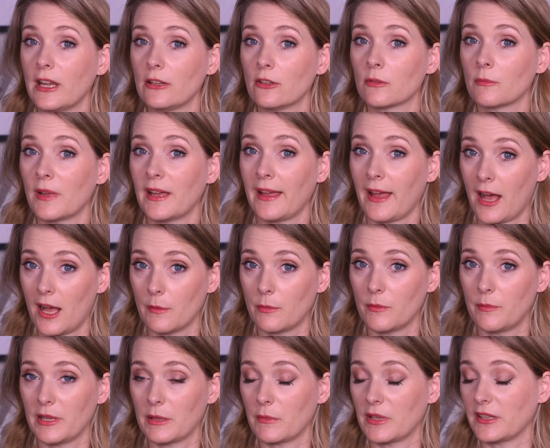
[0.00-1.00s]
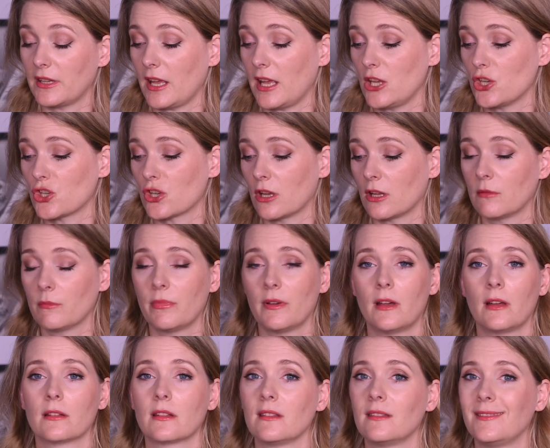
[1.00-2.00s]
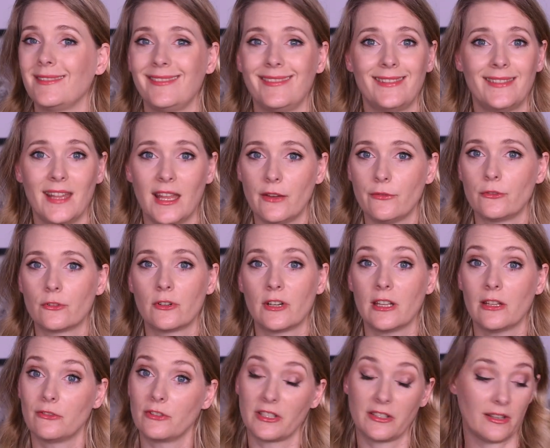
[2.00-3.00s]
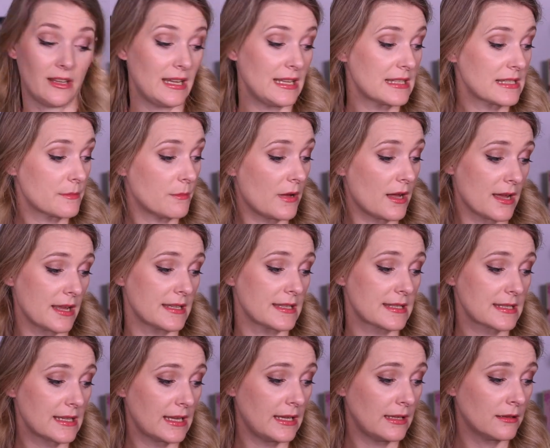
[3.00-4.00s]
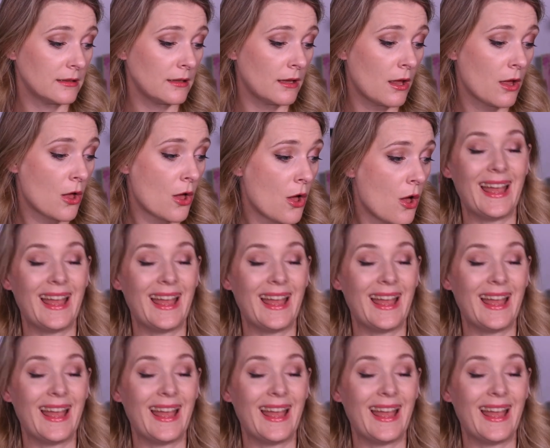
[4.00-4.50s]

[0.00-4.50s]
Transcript: great on my hyperpigmentation, but never irritates my skin.